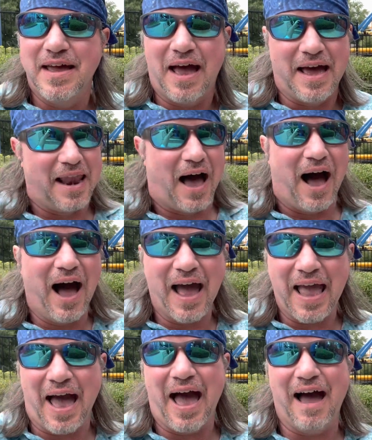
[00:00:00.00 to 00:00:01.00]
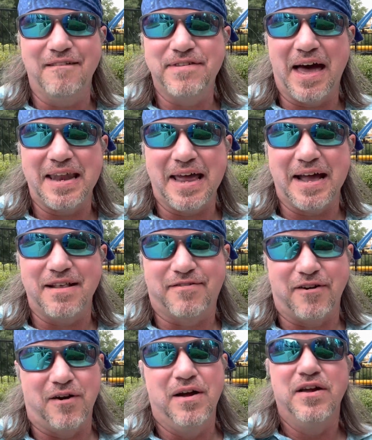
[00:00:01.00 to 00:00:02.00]
And I have that
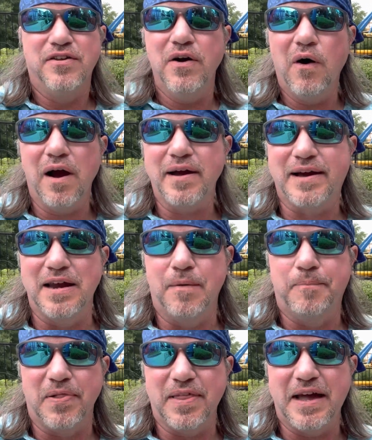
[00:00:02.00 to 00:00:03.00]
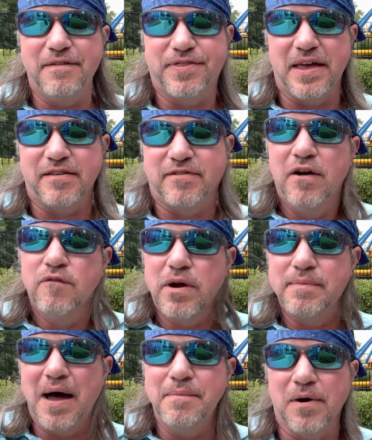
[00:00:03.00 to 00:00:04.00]
answer. You aren't gonna believe this.
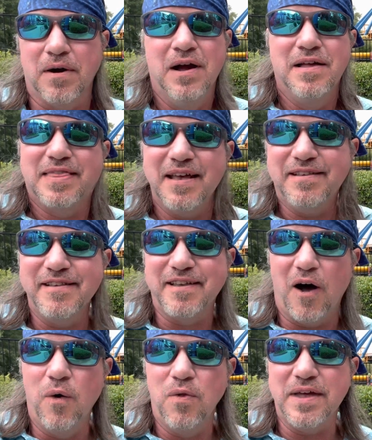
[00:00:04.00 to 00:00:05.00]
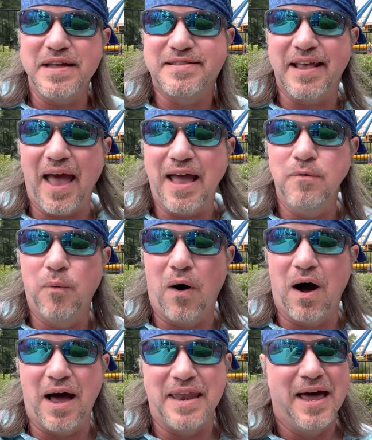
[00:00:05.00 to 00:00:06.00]
Remember, this is only day
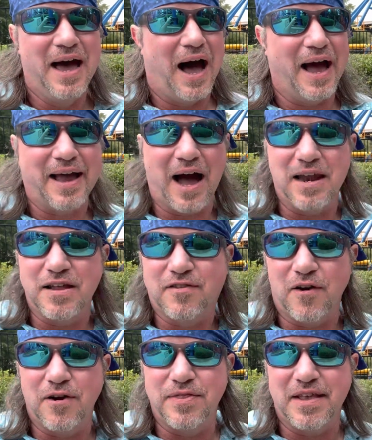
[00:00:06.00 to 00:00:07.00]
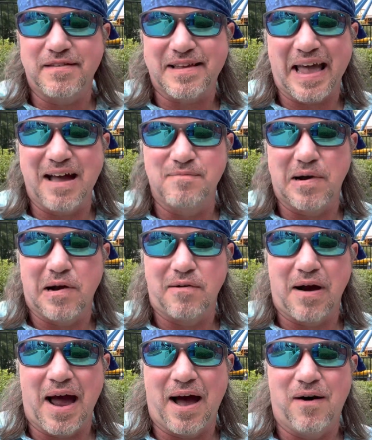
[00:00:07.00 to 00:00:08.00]
one. I gotta turn this camera
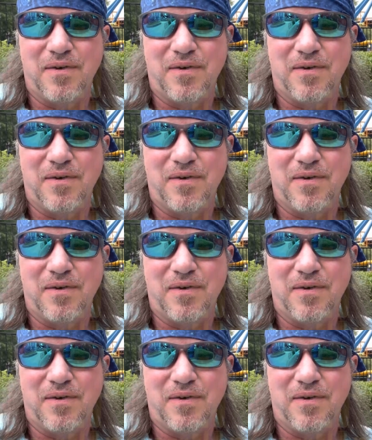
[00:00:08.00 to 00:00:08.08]
around.